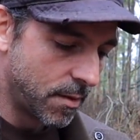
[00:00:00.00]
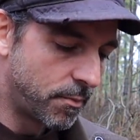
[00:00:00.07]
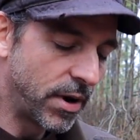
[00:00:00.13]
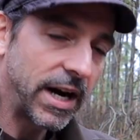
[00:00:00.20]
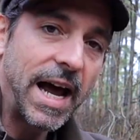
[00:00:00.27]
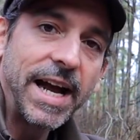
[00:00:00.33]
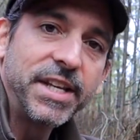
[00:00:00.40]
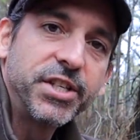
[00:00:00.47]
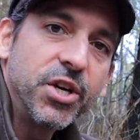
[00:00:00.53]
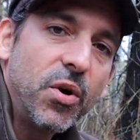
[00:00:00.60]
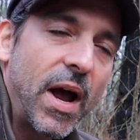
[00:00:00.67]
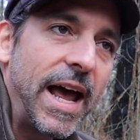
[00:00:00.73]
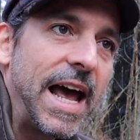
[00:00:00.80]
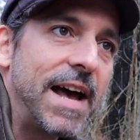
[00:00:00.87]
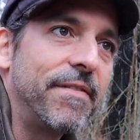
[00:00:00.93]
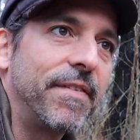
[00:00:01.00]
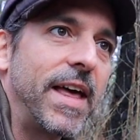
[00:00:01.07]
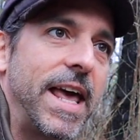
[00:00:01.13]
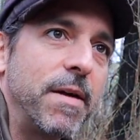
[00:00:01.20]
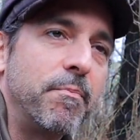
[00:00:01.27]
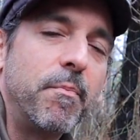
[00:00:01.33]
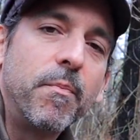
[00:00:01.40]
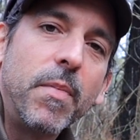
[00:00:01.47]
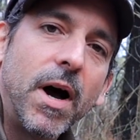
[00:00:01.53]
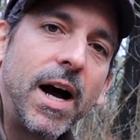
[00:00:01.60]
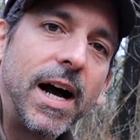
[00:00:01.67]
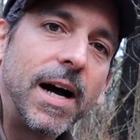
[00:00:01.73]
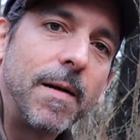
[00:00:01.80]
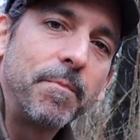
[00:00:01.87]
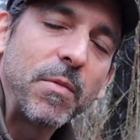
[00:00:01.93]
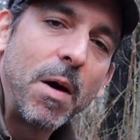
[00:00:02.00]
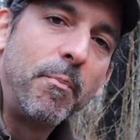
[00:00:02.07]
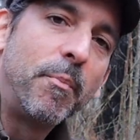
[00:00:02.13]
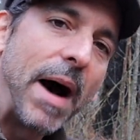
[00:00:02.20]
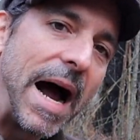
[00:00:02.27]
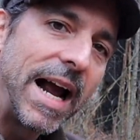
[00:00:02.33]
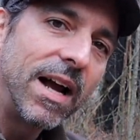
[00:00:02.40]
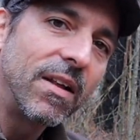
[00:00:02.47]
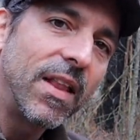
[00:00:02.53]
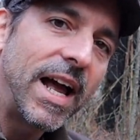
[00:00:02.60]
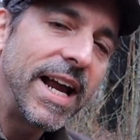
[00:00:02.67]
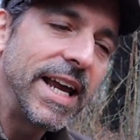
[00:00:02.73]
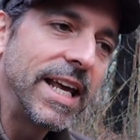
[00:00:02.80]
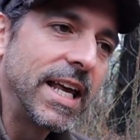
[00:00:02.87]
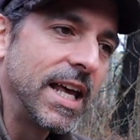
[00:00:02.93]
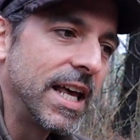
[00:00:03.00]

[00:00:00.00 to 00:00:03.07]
But I do have a BioLite